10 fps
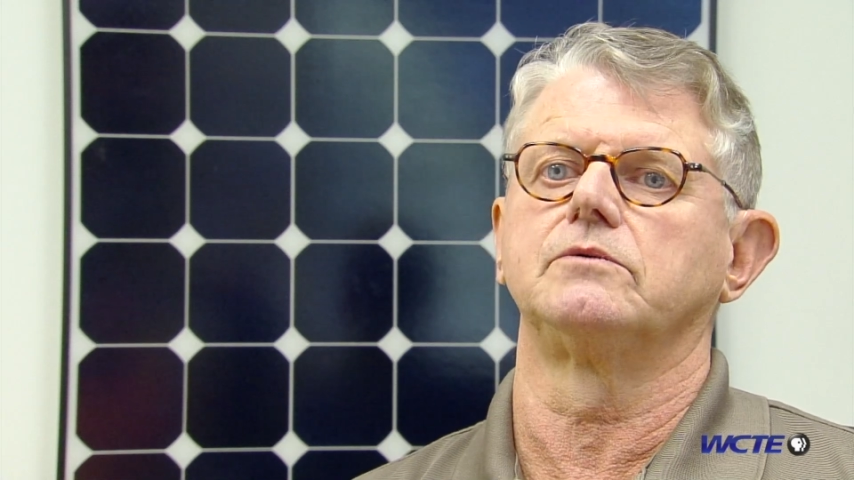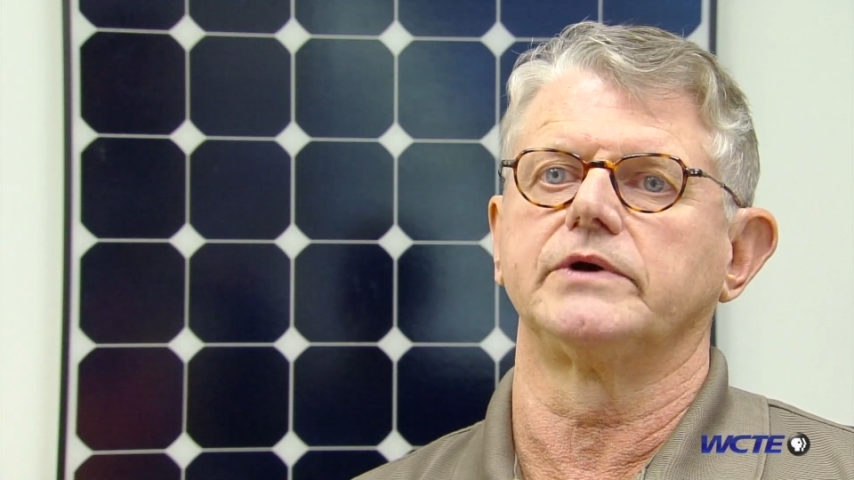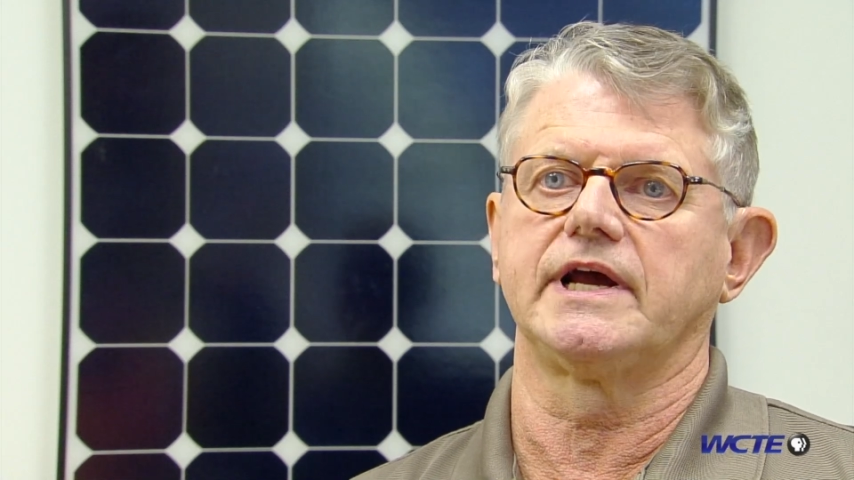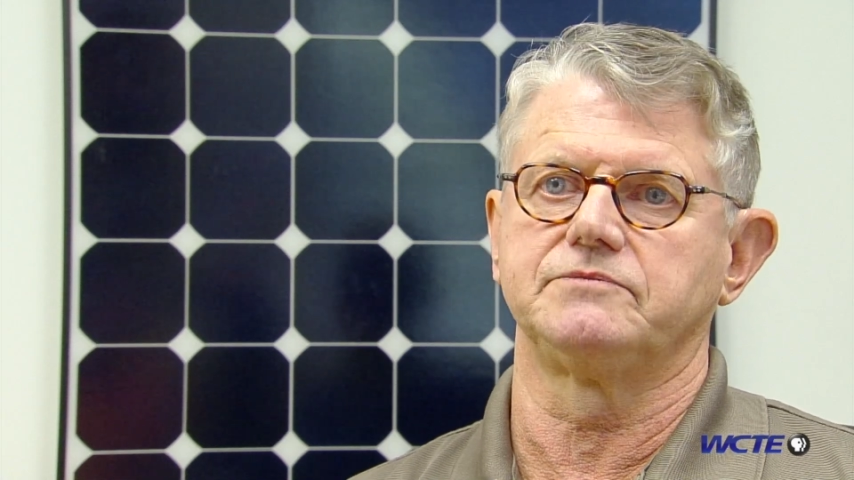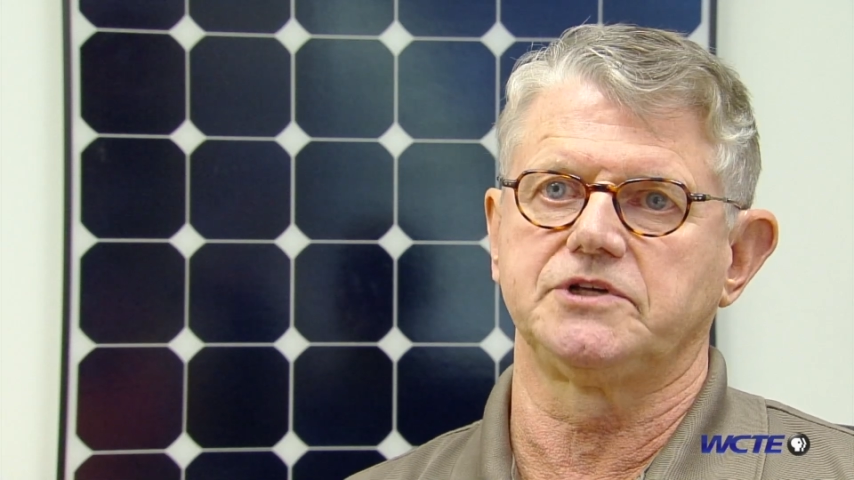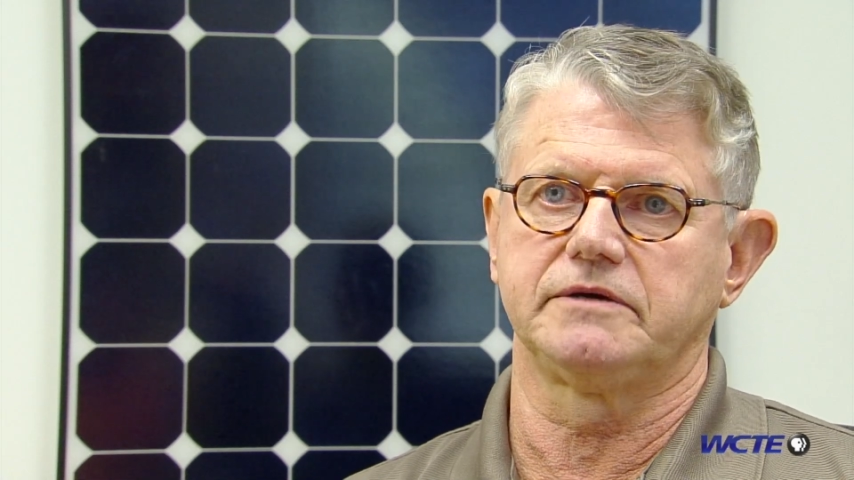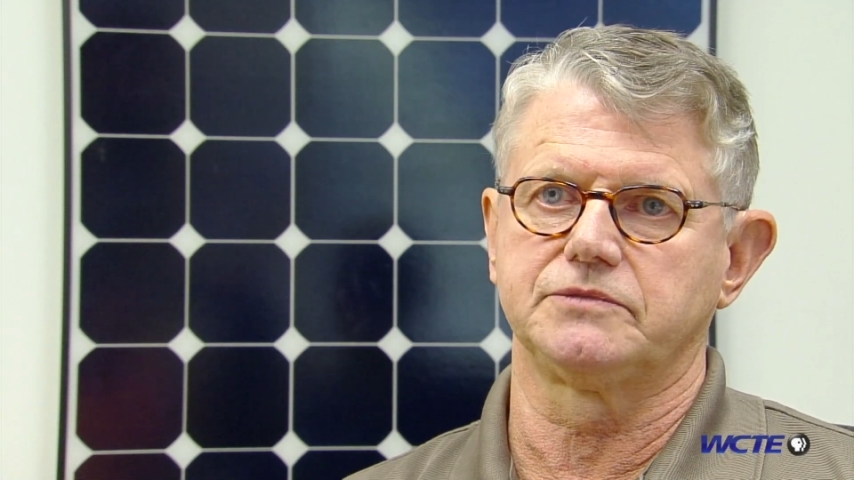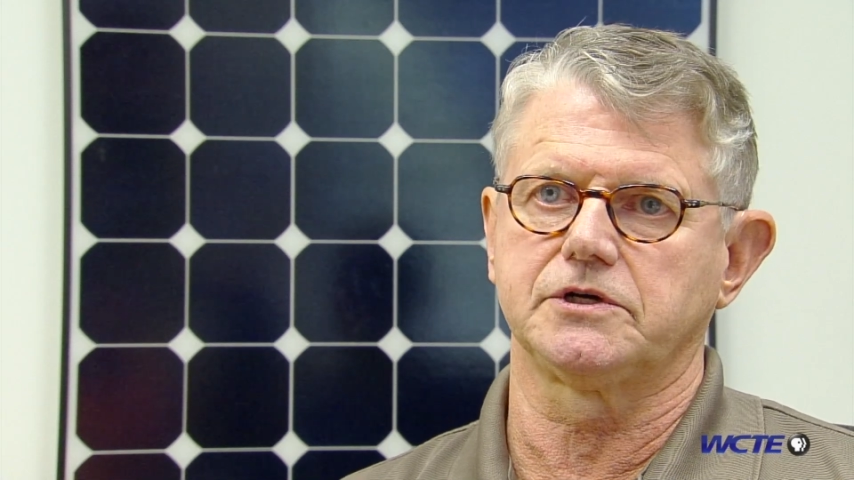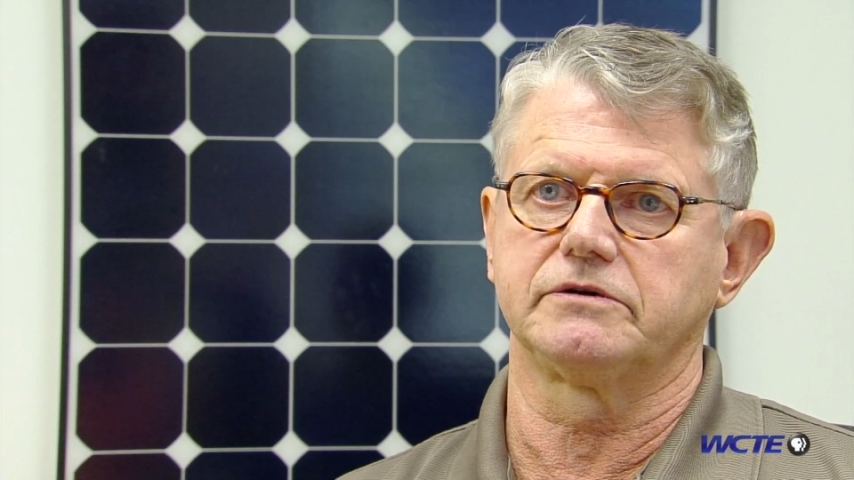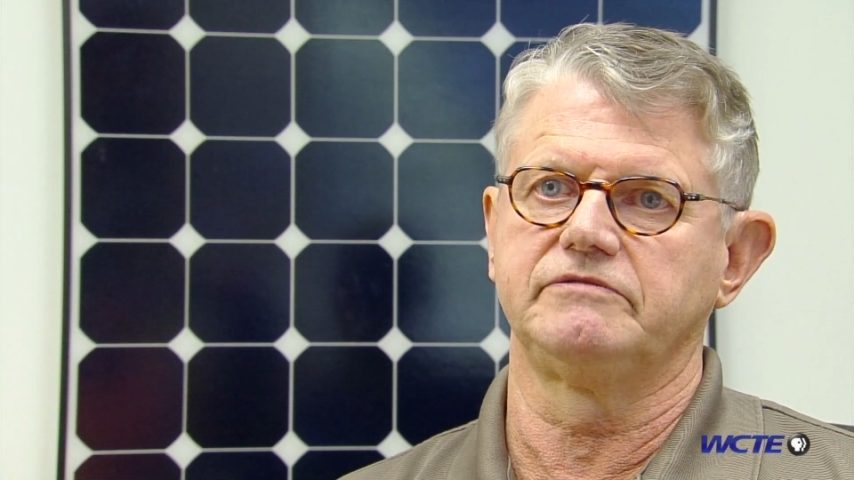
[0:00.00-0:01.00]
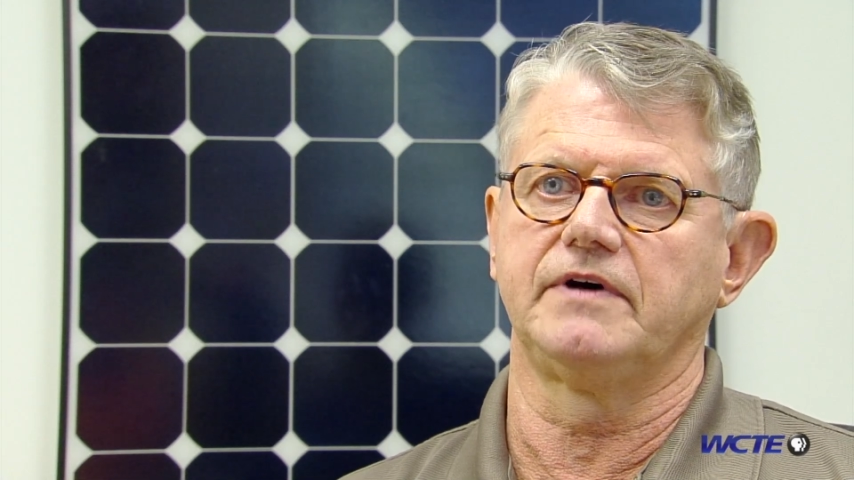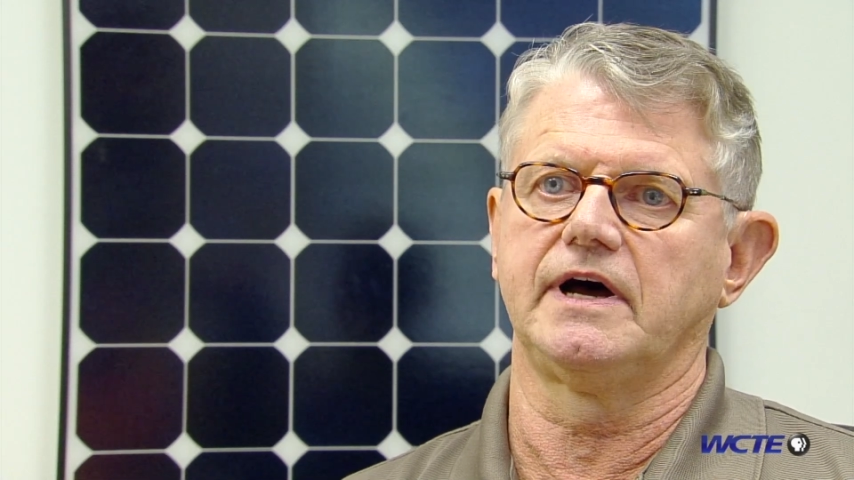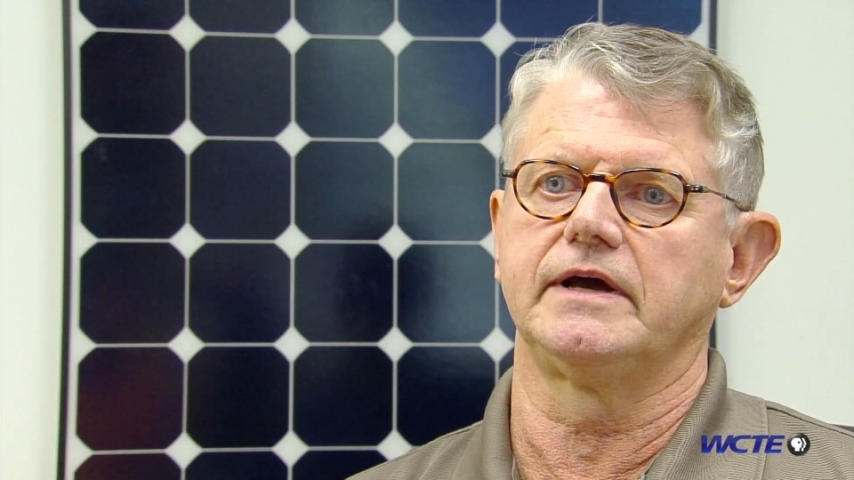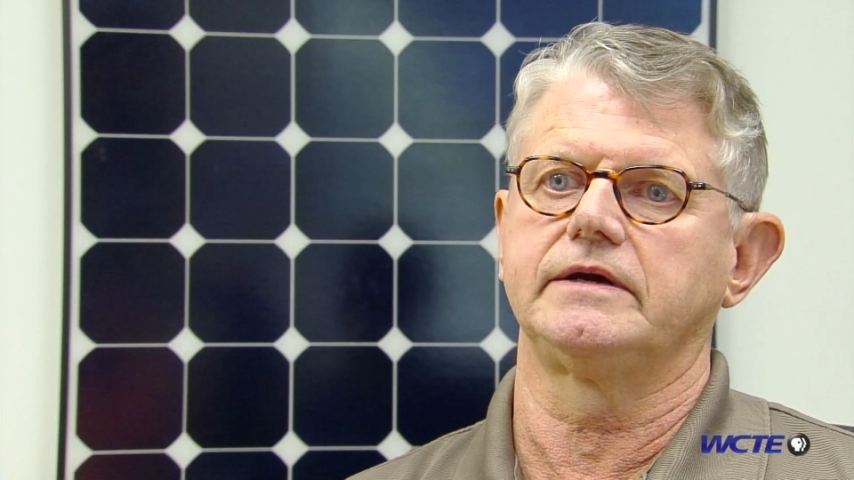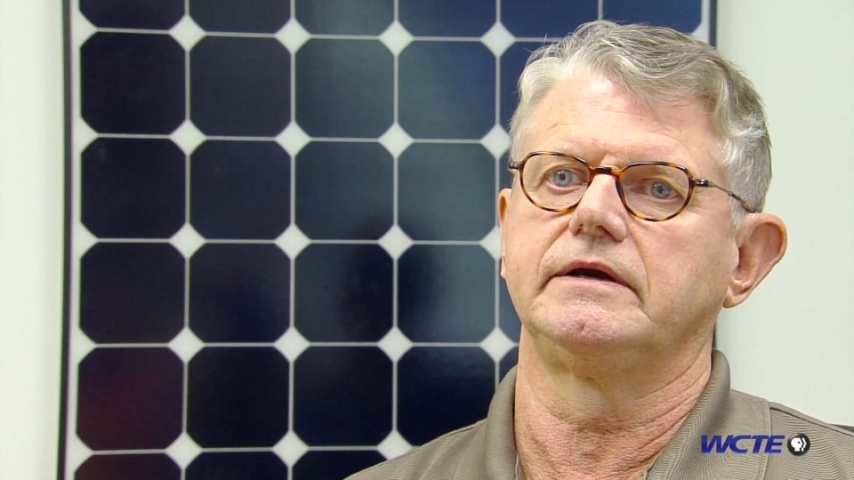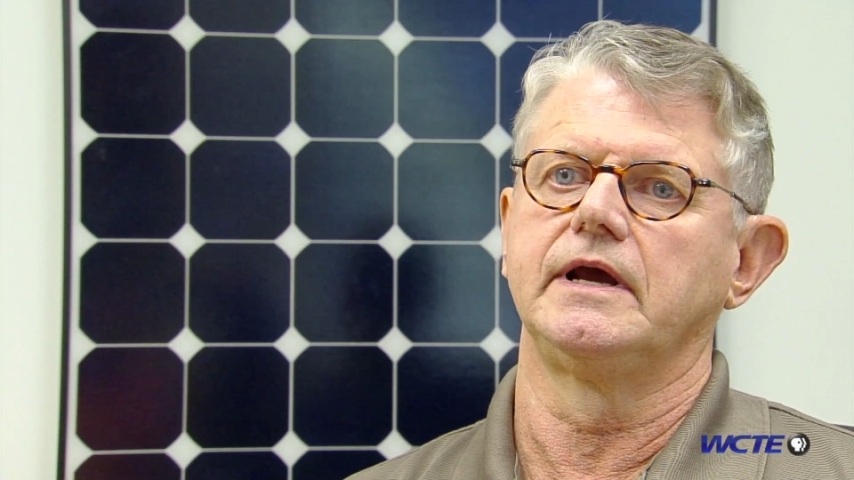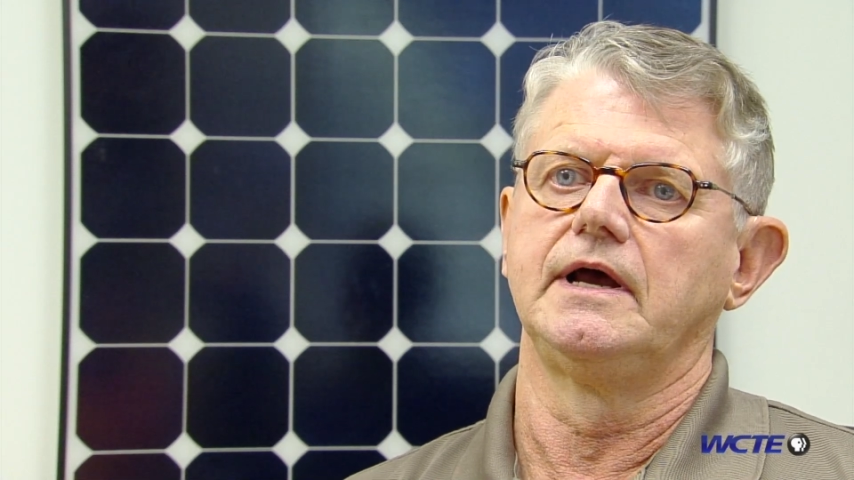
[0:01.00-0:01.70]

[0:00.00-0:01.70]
we're NABCEP certified,